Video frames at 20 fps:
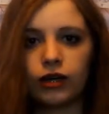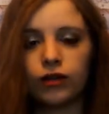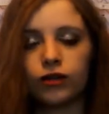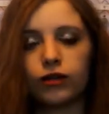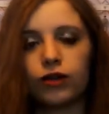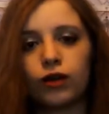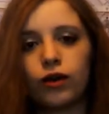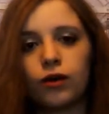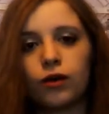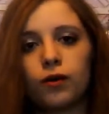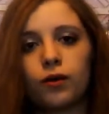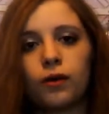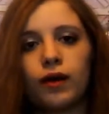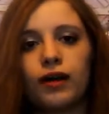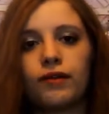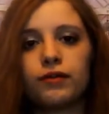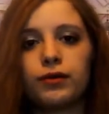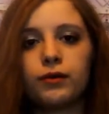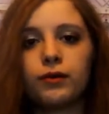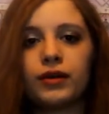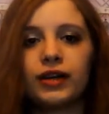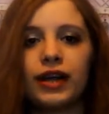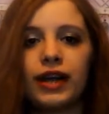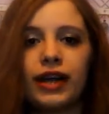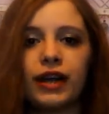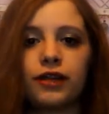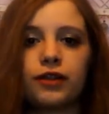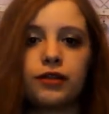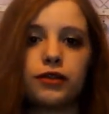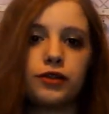So everyone
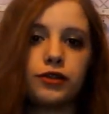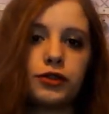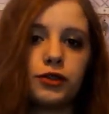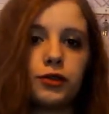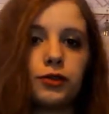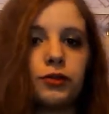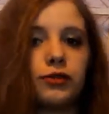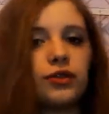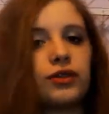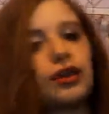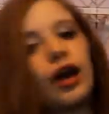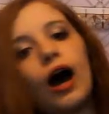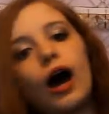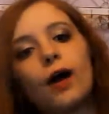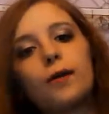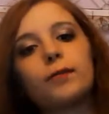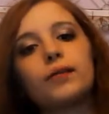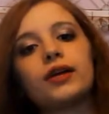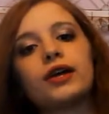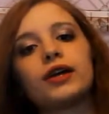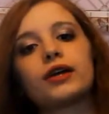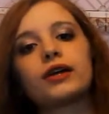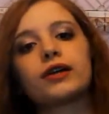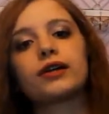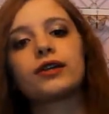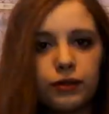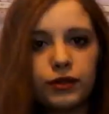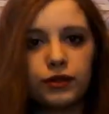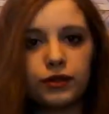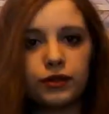had to choose a topic
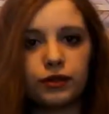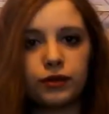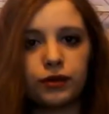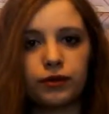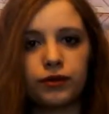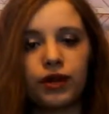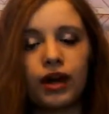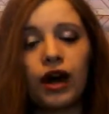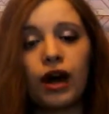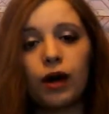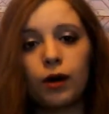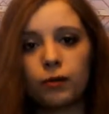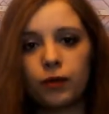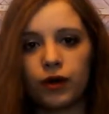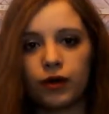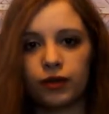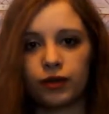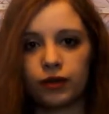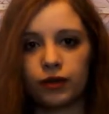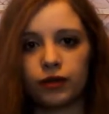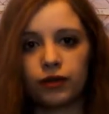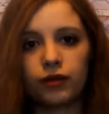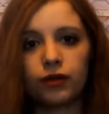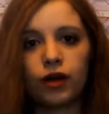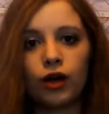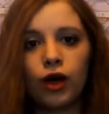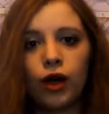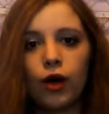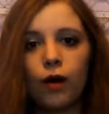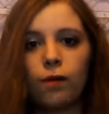it would do to help others.
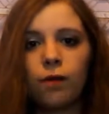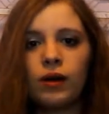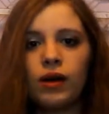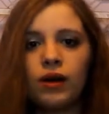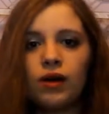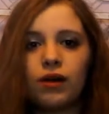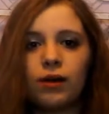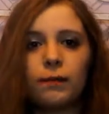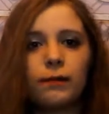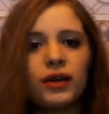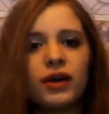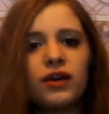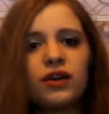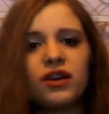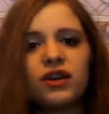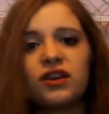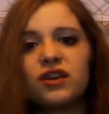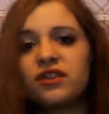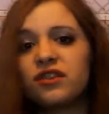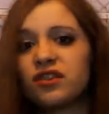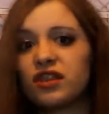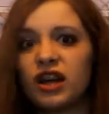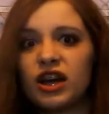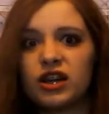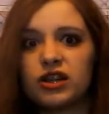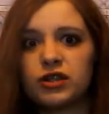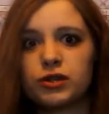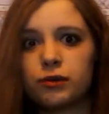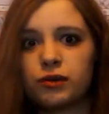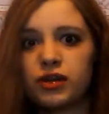Well, America's
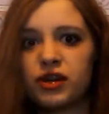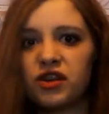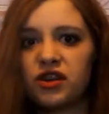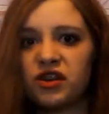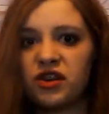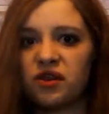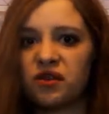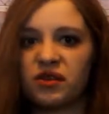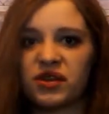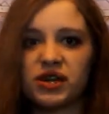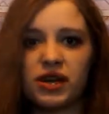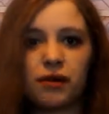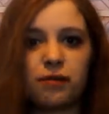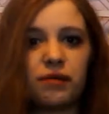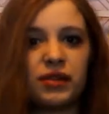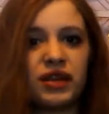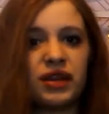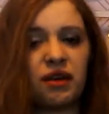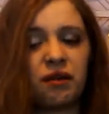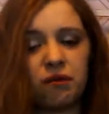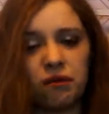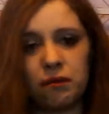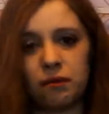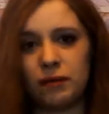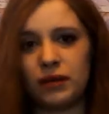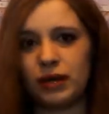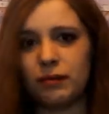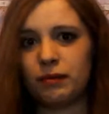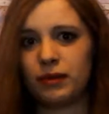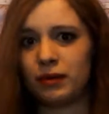not sure what to do, which I'm thinking,
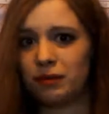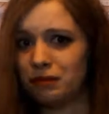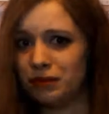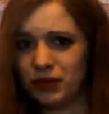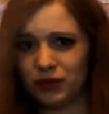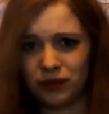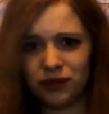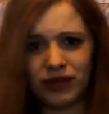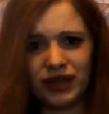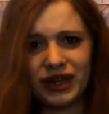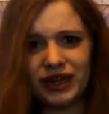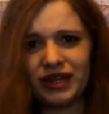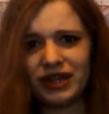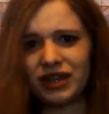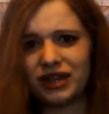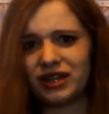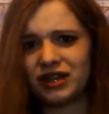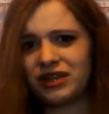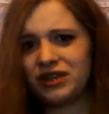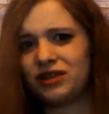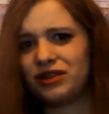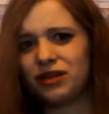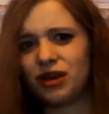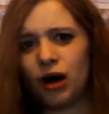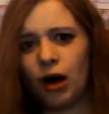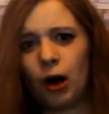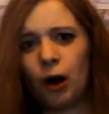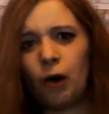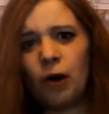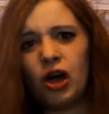well, maybe music, because, you
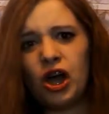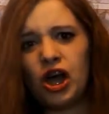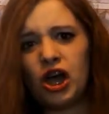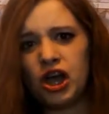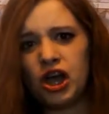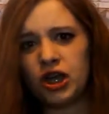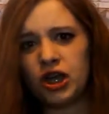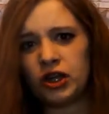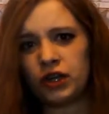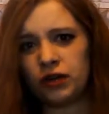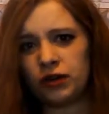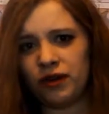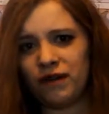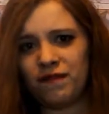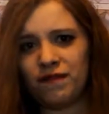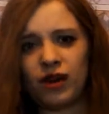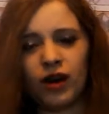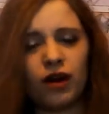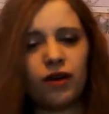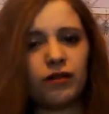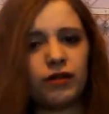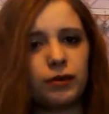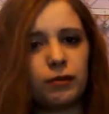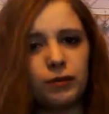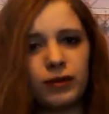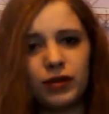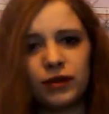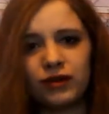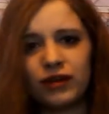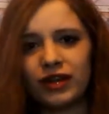know, you're involved
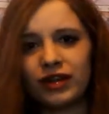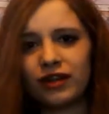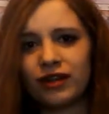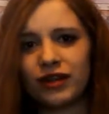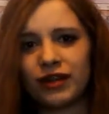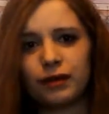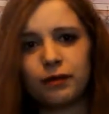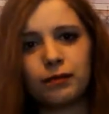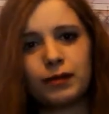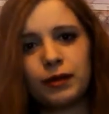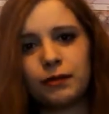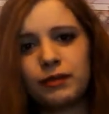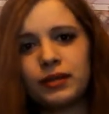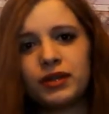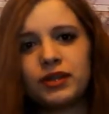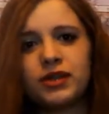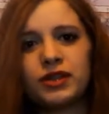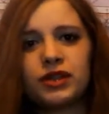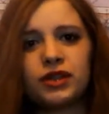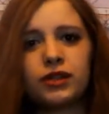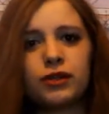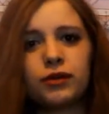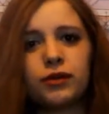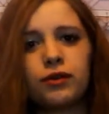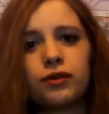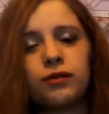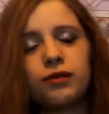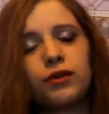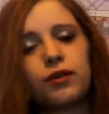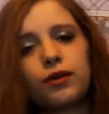in music, like maybe she could
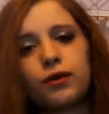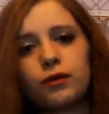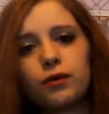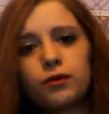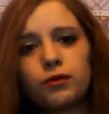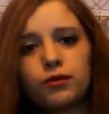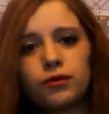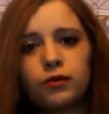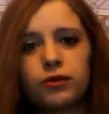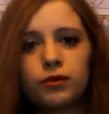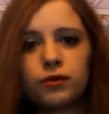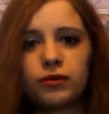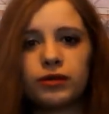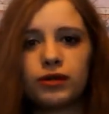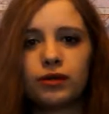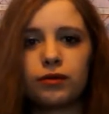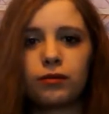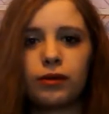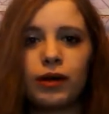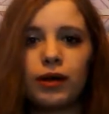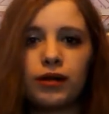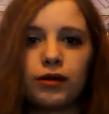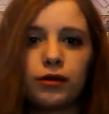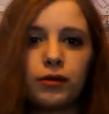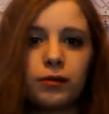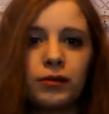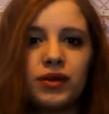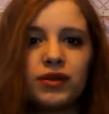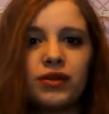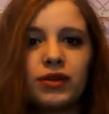do it for those who just want
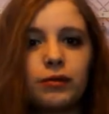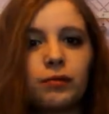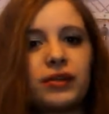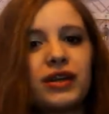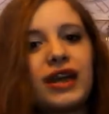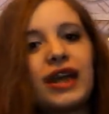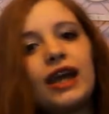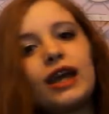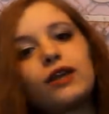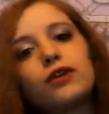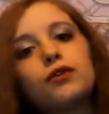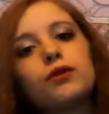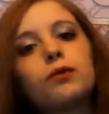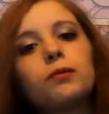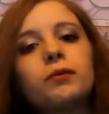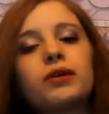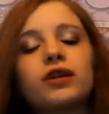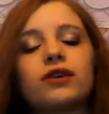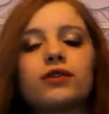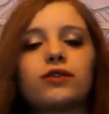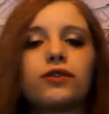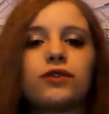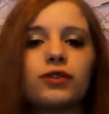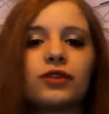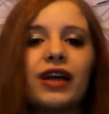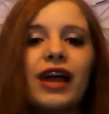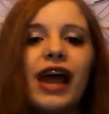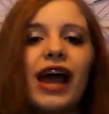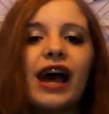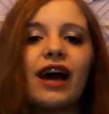to do music but can't do it because of their
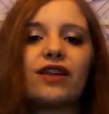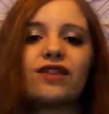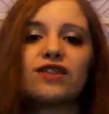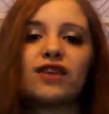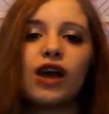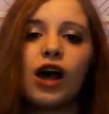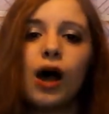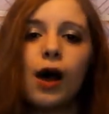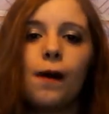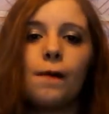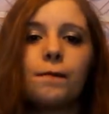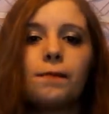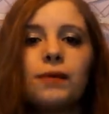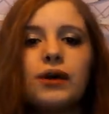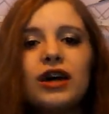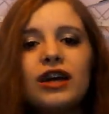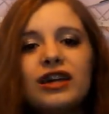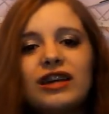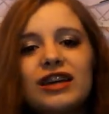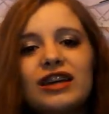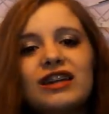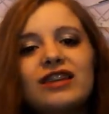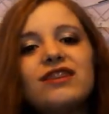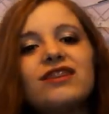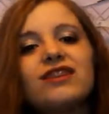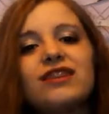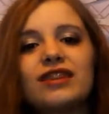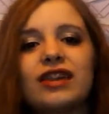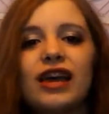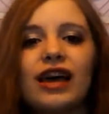caste. But
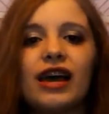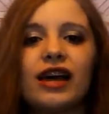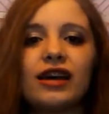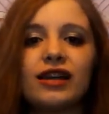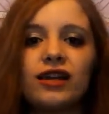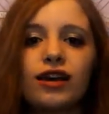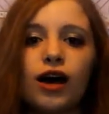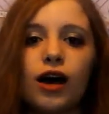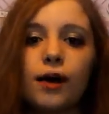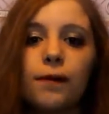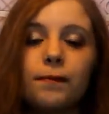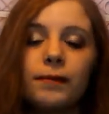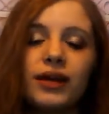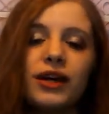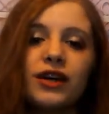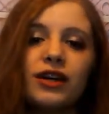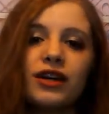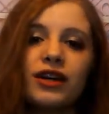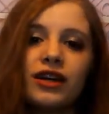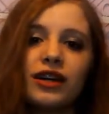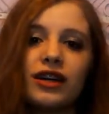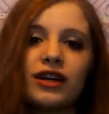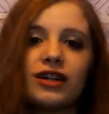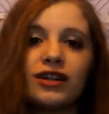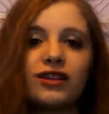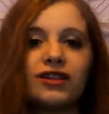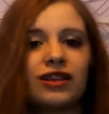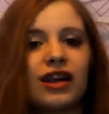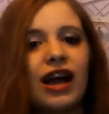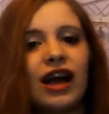instead, America
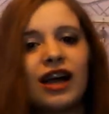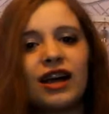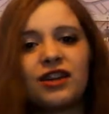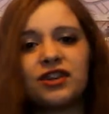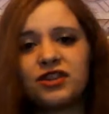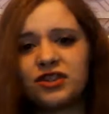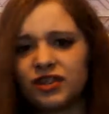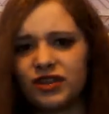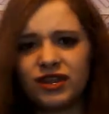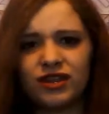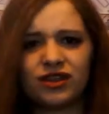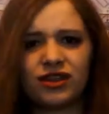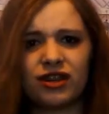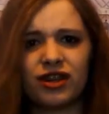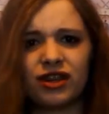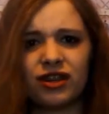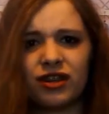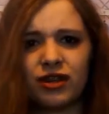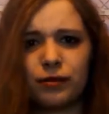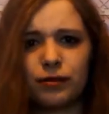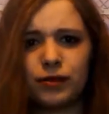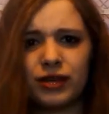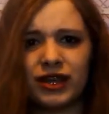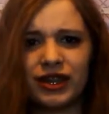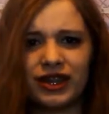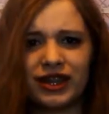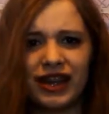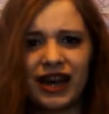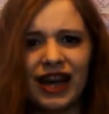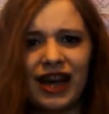decides she's gonna
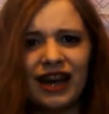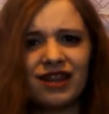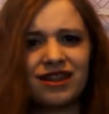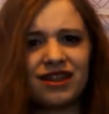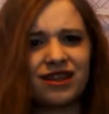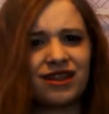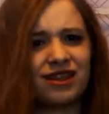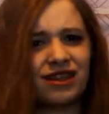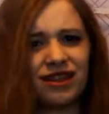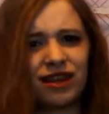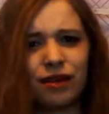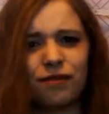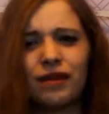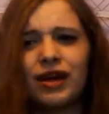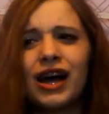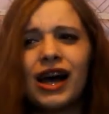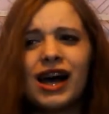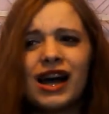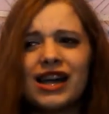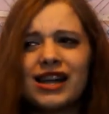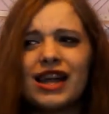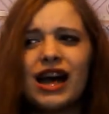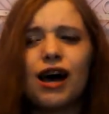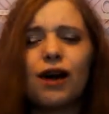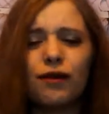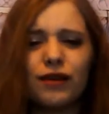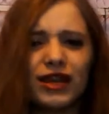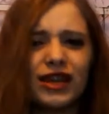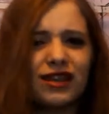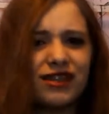eliminate the caste system.
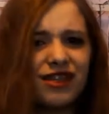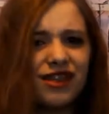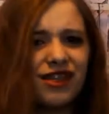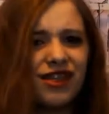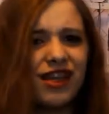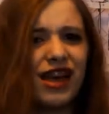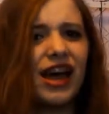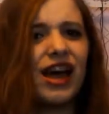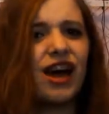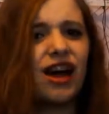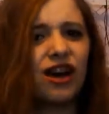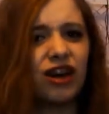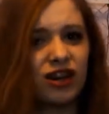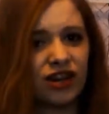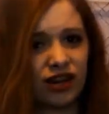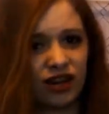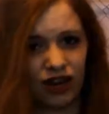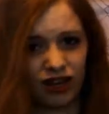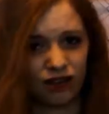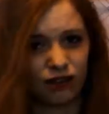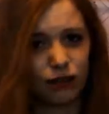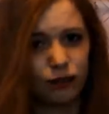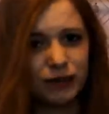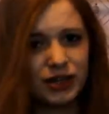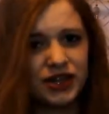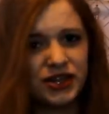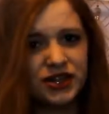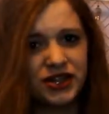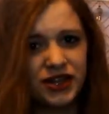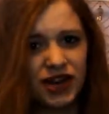Now, isn't that a
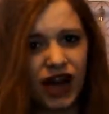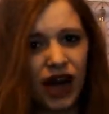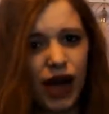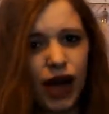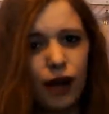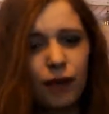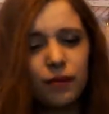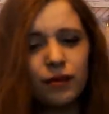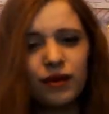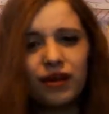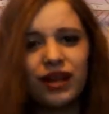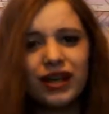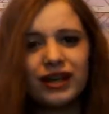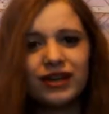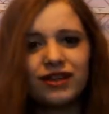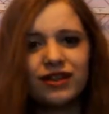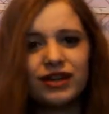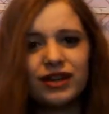government job? Like,